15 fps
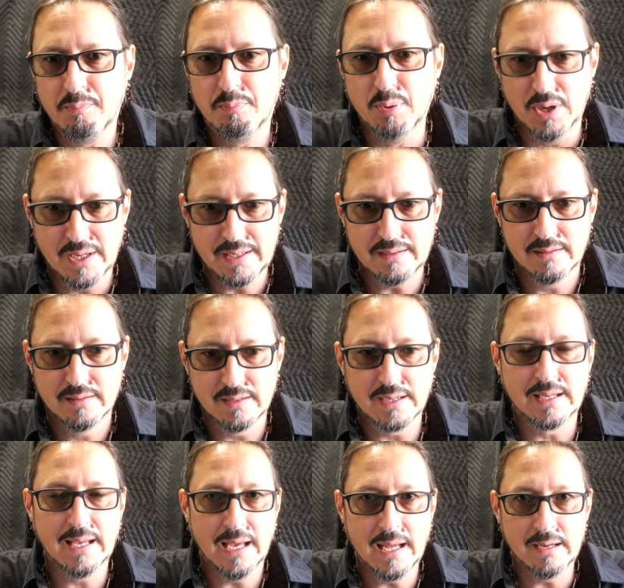But
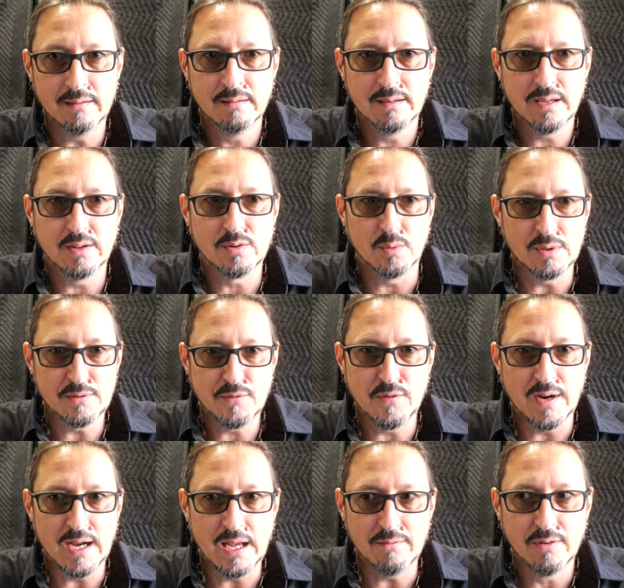again, it's only
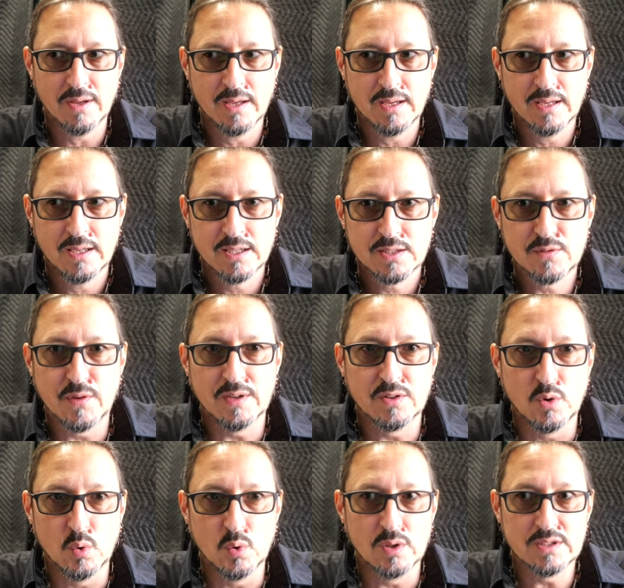5. Sven
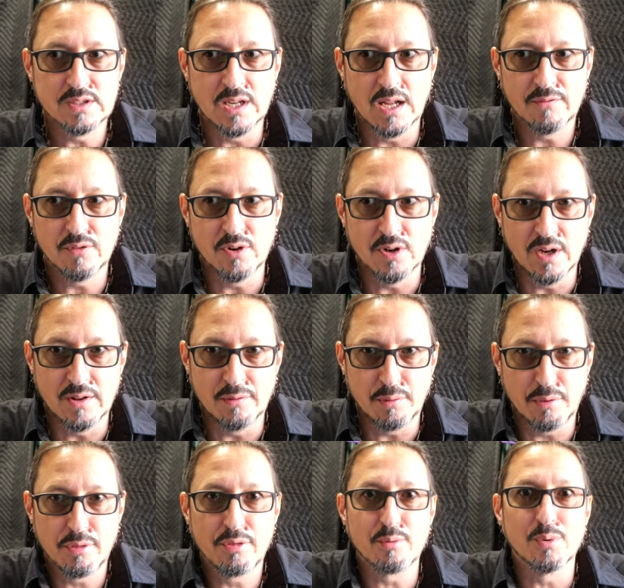Gulli's not for another
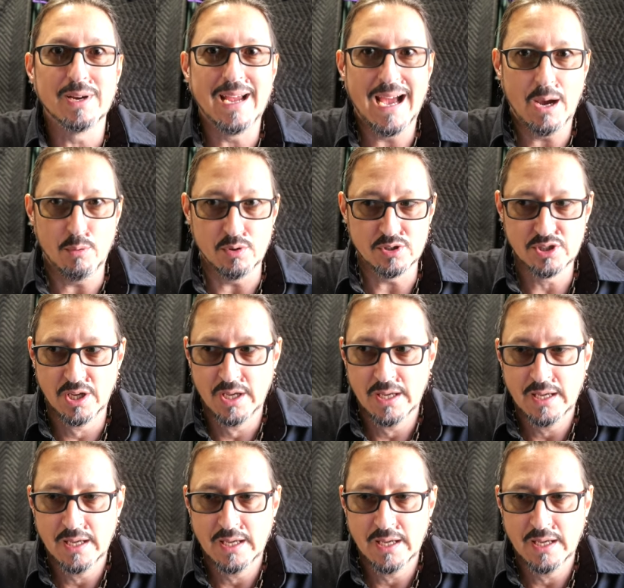3 hours.